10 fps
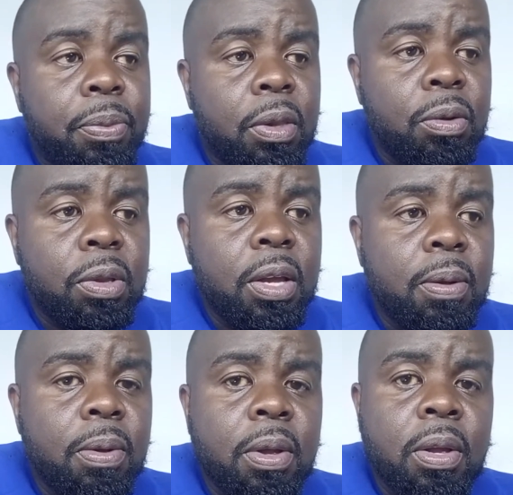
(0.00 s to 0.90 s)
You see,
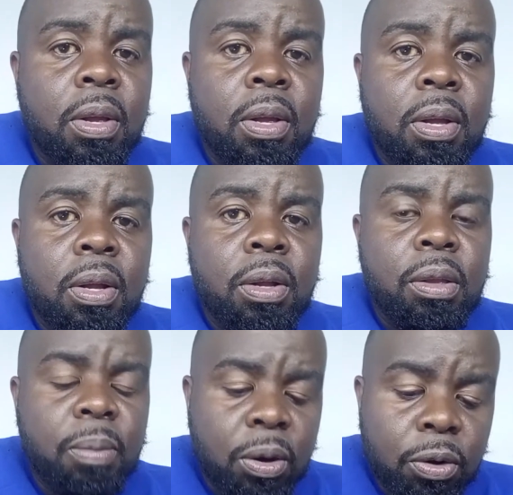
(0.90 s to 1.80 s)

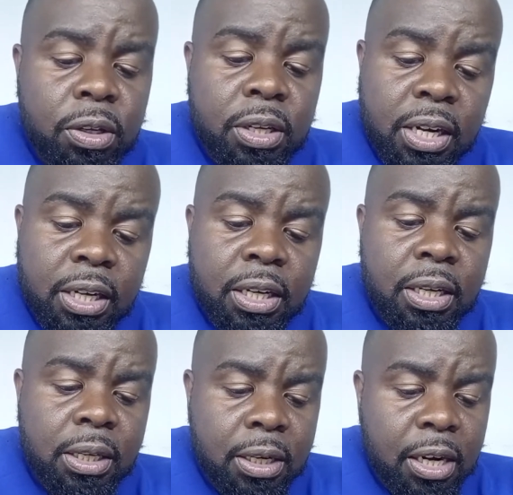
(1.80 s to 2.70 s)
because genetic
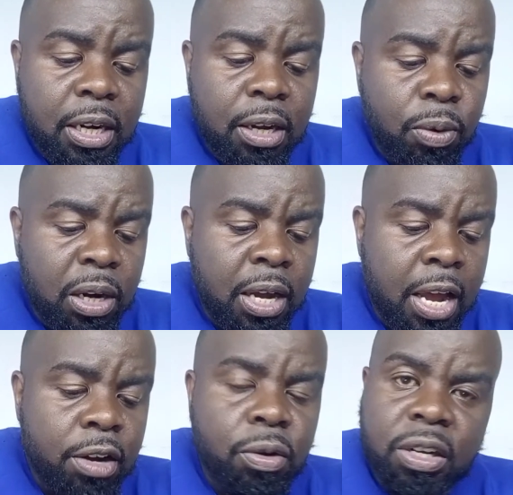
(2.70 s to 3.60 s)
screening will
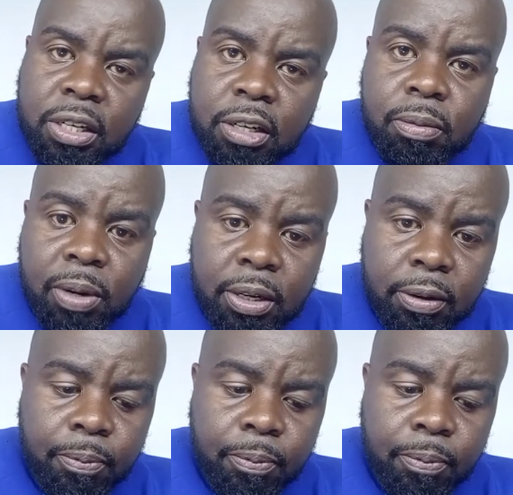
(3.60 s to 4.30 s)
guide your treatment.